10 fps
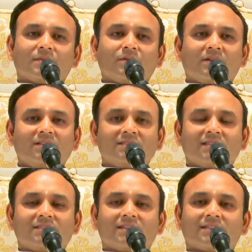But look at this
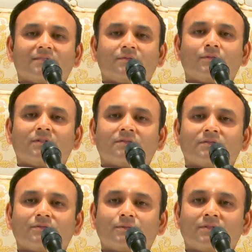Nachiketa, fool
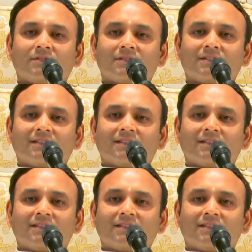of a fool,